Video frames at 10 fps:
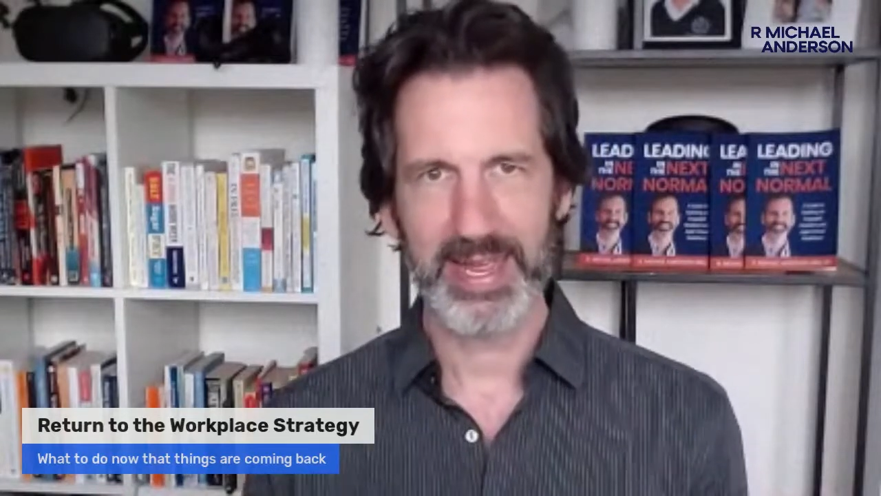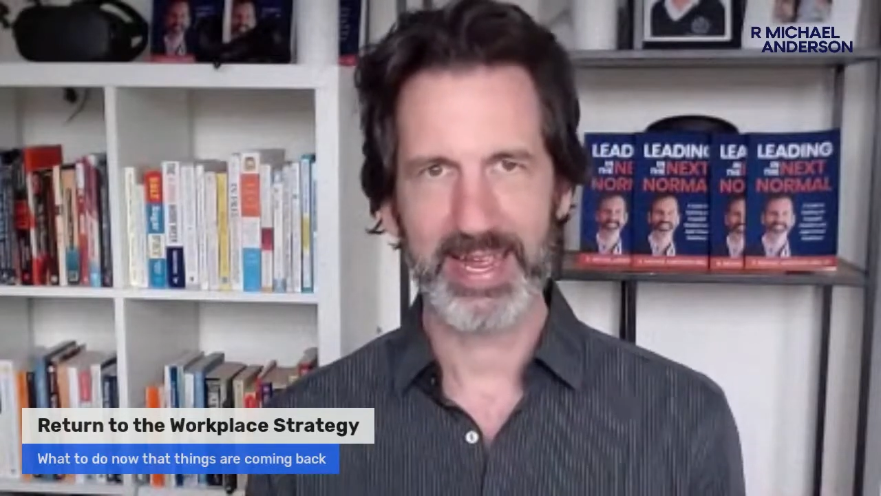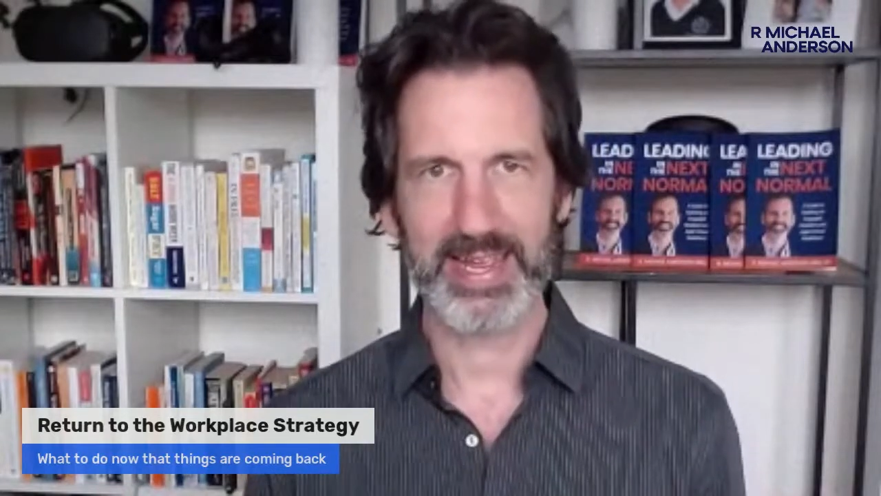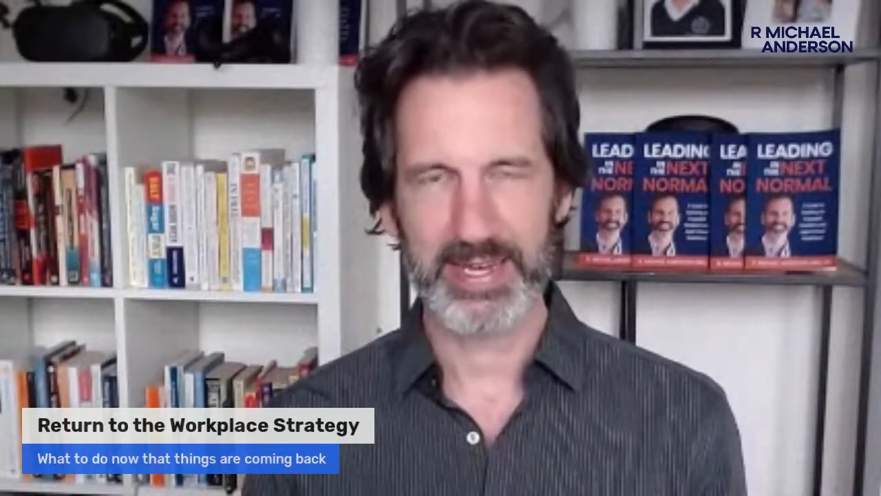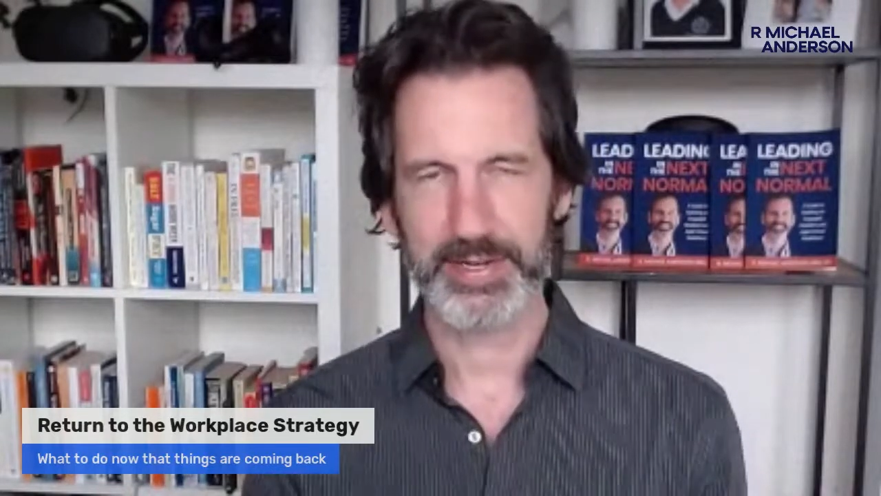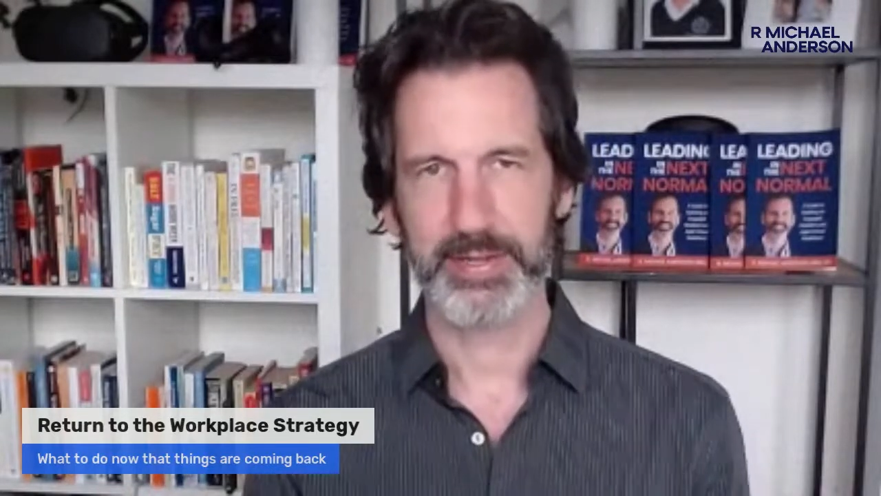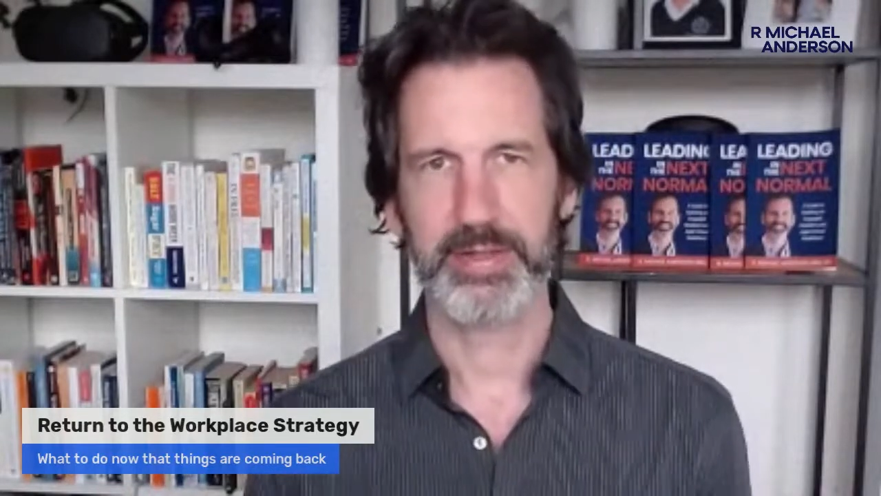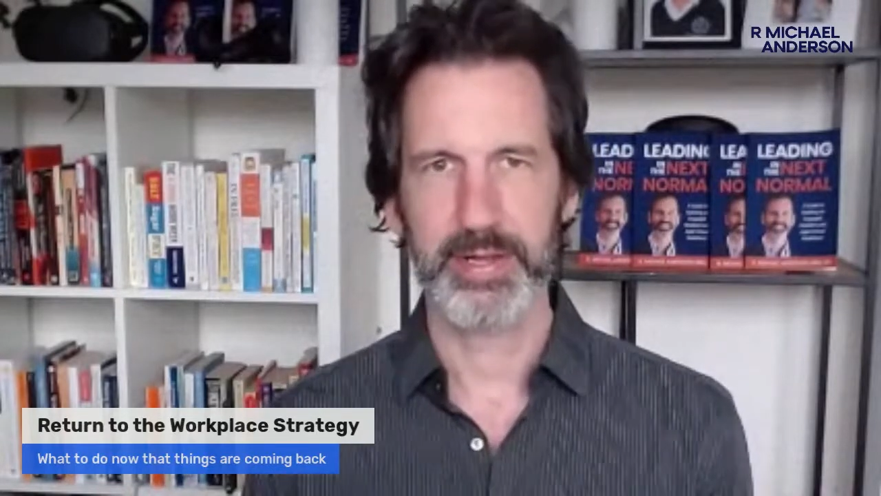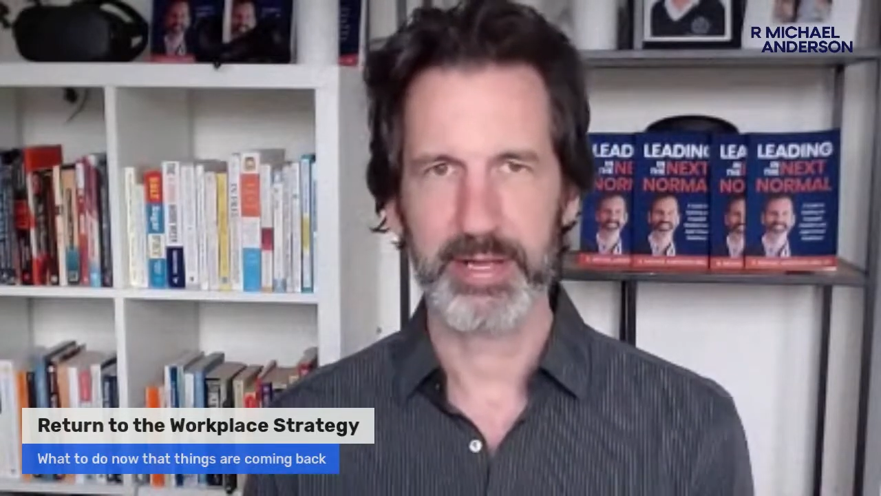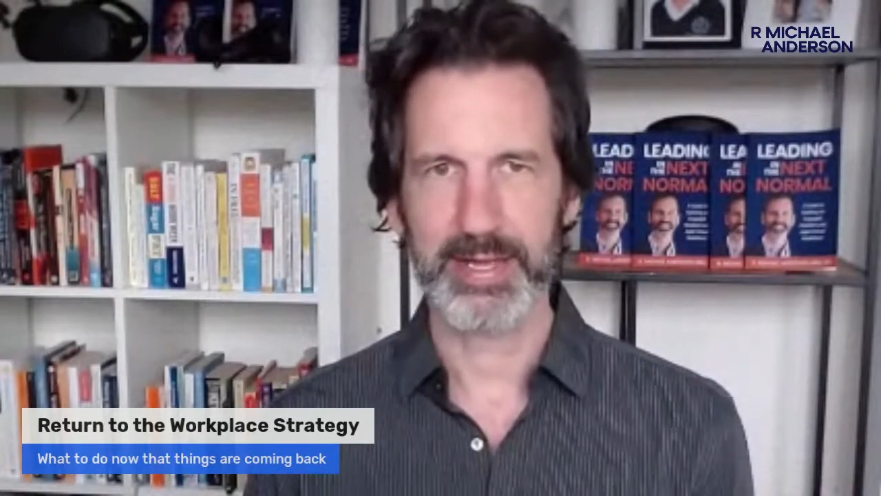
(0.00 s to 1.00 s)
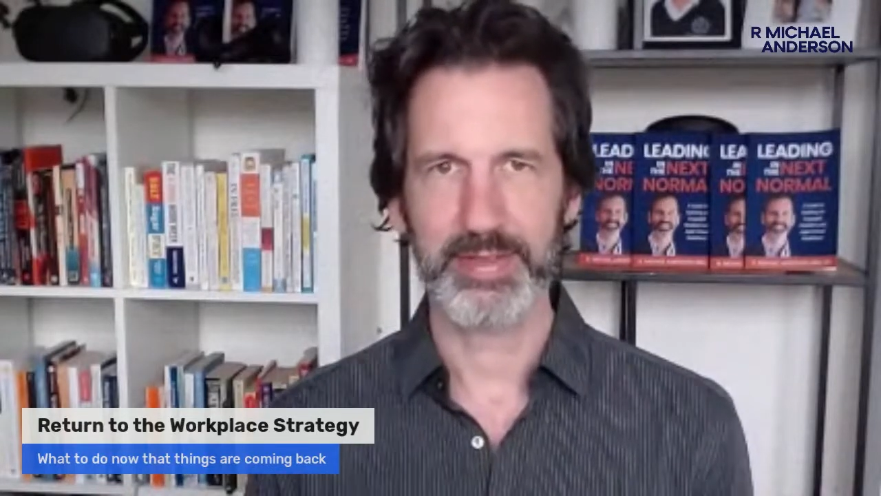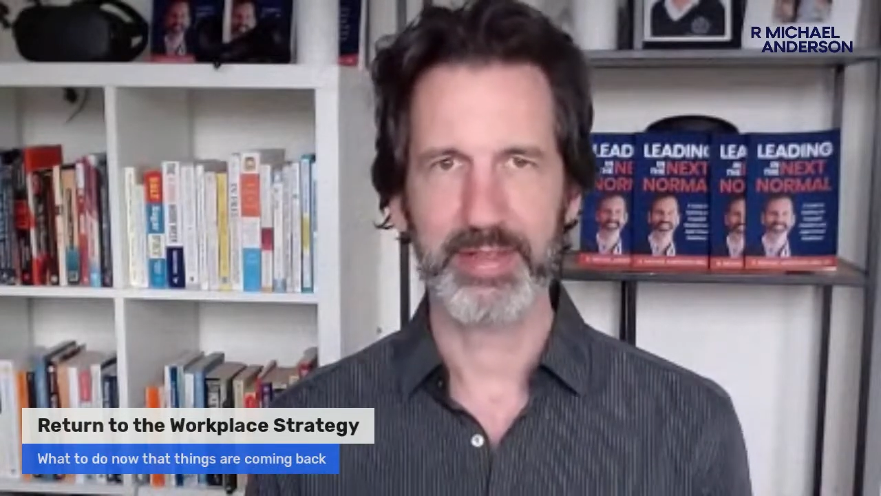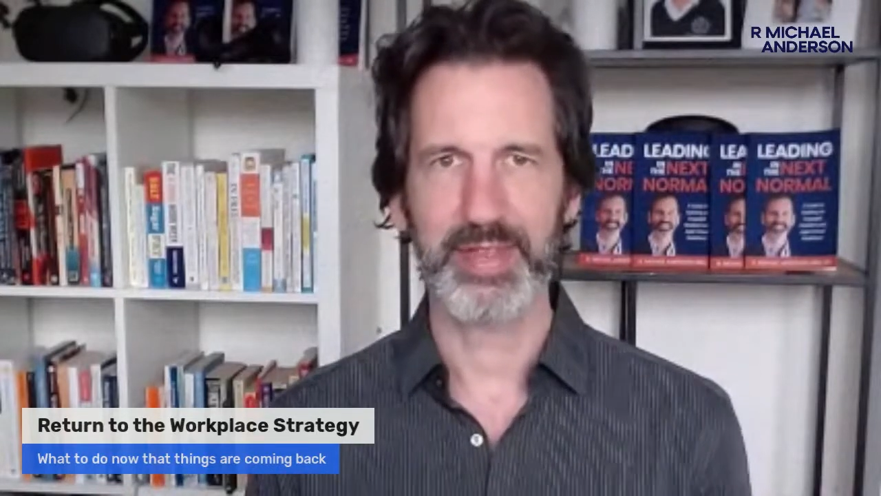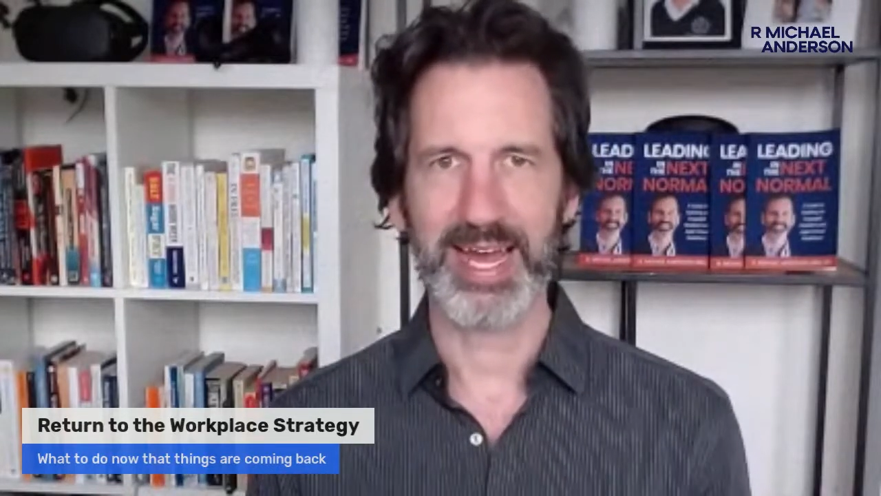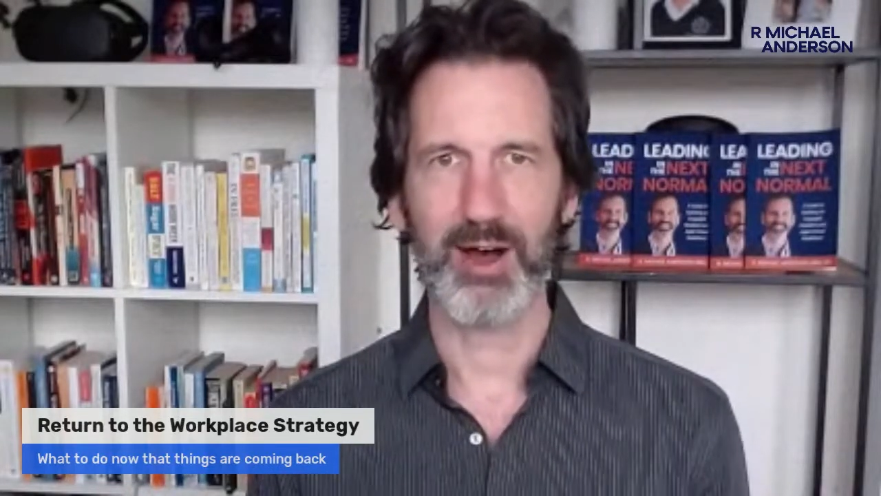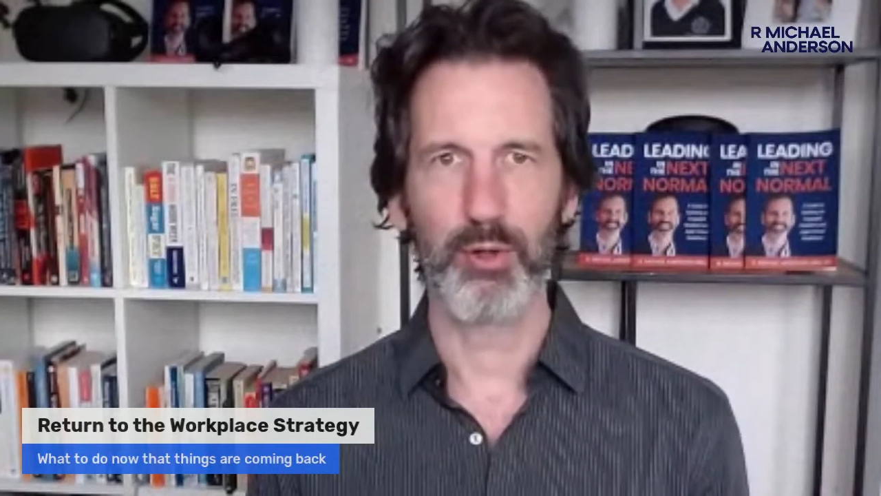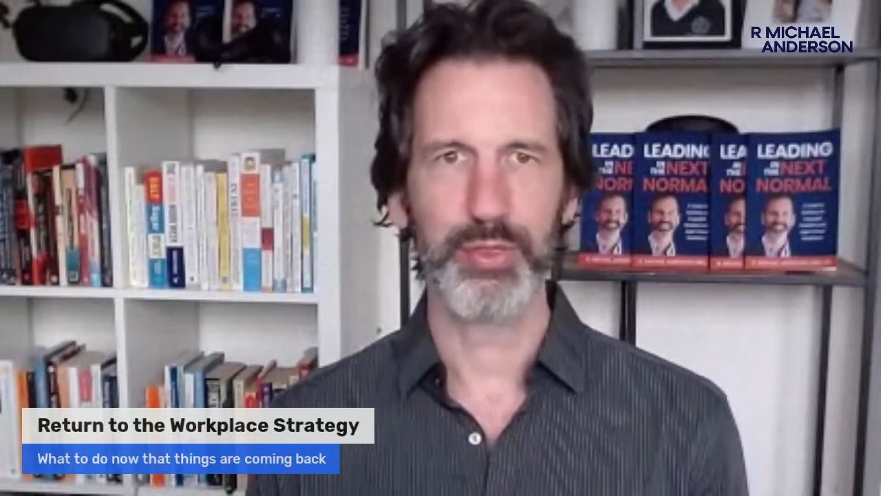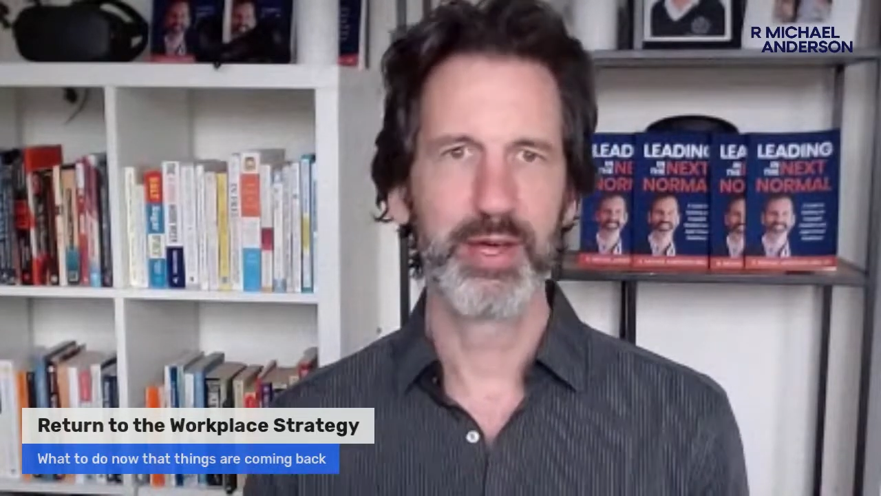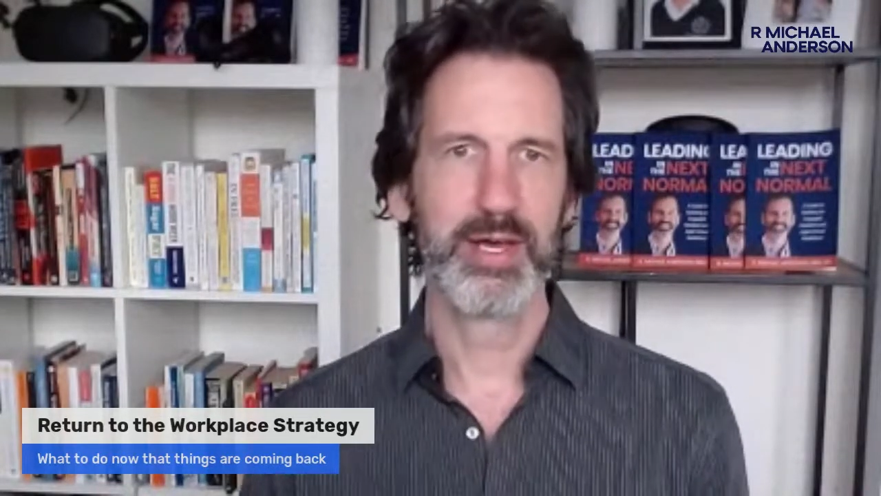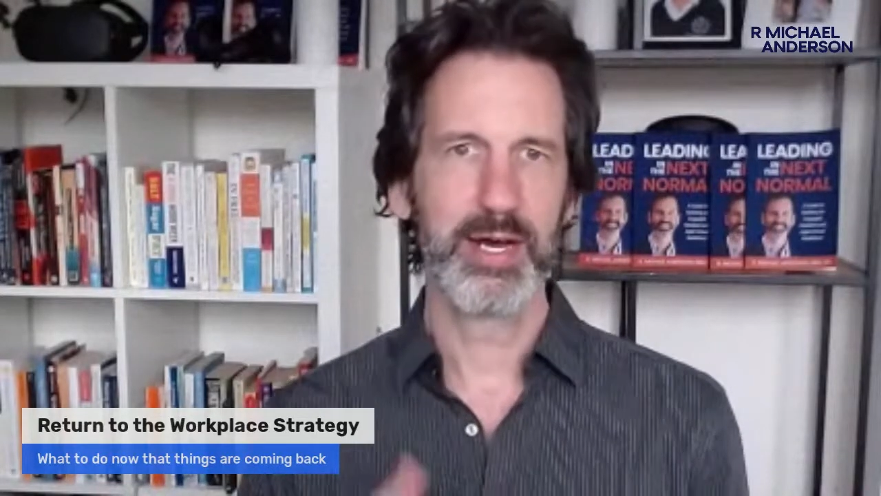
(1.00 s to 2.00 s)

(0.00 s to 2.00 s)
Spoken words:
and the health